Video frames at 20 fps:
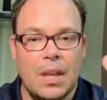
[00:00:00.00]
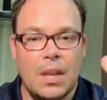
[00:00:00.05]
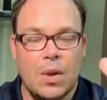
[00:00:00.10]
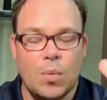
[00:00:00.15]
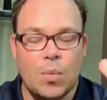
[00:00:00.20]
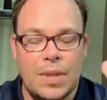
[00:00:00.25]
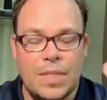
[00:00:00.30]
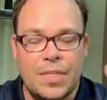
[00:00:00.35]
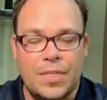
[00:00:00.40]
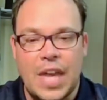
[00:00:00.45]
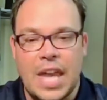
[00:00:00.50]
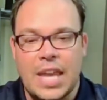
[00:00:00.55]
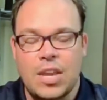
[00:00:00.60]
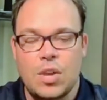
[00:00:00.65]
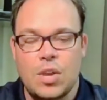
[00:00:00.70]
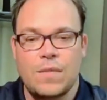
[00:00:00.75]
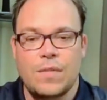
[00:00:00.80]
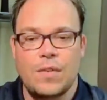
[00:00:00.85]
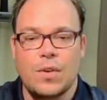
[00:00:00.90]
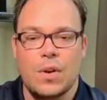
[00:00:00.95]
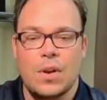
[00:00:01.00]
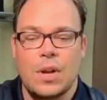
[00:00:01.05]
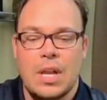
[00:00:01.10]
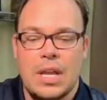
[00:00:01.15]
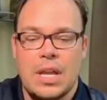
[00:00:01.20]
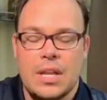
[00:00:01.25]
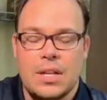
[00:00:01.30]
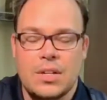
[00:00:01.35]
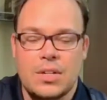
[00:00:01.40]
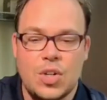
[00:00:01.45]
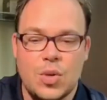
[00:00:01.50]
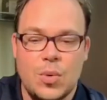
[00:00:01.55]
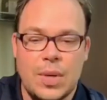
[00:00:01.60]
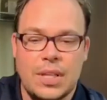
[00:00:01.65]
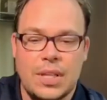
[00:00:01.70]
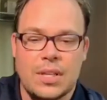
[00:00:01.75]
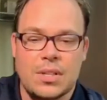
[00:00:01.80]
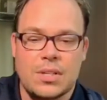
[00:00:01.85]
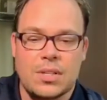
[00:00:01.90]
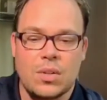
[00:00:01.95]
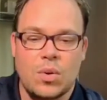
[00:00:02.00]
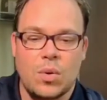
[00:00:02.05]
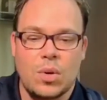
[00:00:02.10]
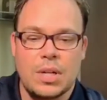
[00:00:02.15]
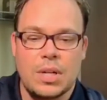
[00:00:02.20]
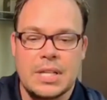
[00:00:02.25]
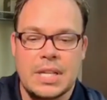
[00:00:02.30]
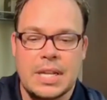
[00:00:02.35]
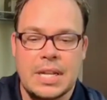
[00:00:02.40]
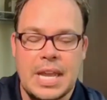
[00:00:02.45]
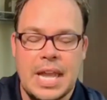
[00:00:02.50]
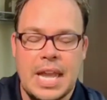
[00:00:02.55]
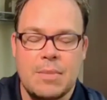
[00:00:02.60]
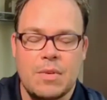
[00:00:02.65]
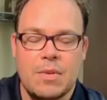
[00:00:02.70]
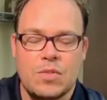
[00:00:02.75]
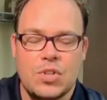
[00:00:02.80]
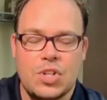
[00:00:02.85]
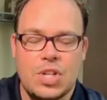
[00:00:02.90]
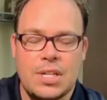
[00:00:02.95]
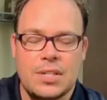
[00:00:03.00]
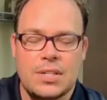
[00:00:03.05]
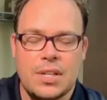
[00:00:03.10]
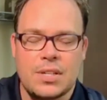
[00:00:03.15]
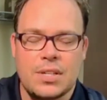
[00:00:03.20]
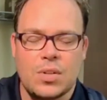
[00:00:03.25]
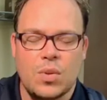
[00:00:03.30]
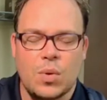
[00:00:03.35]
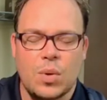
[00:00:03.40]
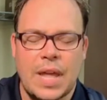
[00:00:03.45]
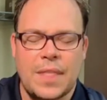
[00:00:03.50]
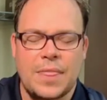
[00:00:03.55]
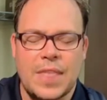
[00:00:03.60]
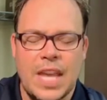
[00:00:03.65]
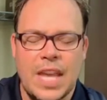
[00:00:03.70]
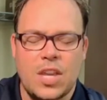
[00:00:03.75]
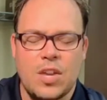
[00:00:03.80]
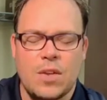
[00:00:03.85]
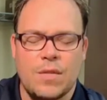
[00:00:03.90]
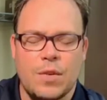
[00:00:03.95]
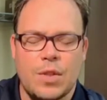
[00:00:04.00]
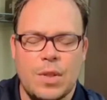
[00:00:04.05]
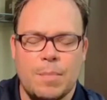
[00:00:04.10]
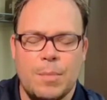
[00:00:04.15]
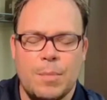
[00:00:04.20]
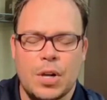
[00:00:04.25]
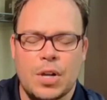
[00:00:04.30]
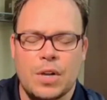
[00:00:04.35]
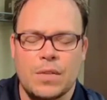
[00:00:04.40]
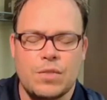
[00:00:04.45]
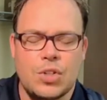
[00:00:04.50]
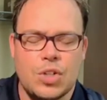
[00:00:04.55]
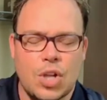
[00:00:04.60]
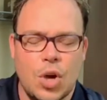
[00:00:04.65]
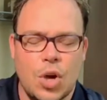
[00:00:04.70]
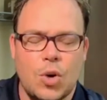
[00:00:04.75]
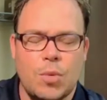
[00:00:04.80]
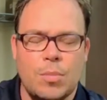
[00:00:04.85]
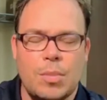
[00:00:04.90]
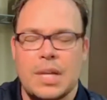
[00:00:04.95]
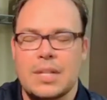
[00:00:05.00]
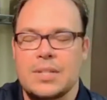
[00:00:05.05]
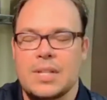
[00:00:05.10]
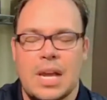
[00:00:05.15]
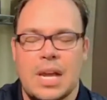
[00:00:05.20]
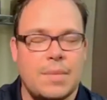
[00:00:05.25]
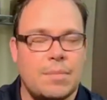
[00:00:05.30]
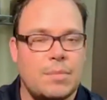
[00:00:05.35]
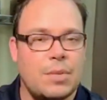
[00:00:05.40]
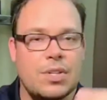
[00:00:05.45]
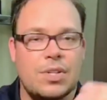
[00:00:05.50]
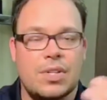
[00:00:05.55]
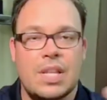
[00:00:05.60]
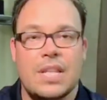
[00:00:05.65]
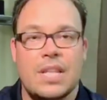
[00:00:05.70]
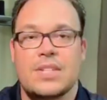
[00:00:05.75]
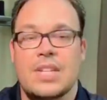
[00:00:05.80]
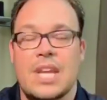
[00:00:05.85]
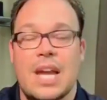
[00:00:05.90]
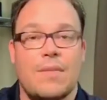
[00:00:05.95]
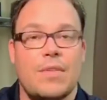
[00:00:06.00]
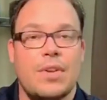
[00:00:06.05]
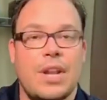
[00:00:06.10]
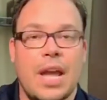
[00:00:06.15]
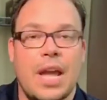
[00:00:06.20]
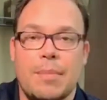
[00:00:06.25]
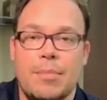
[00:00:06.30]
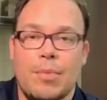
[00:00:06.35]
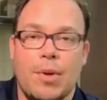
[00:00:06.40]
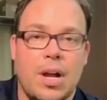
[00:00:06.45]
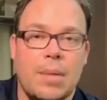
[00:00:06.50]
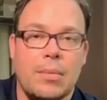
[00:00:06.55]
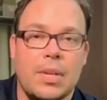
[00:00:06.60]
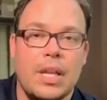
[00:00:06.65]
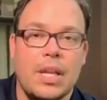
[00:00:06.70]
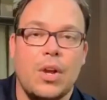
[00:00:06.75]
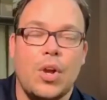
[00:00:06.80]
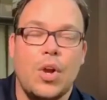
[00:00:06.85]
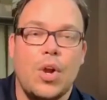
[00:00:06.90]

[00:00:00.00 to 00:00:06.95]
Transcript: We thank you for doing this, Lord, in the name of Jesus. Lord, I thank you for the book of Job. I, I'm going to say this every night probably.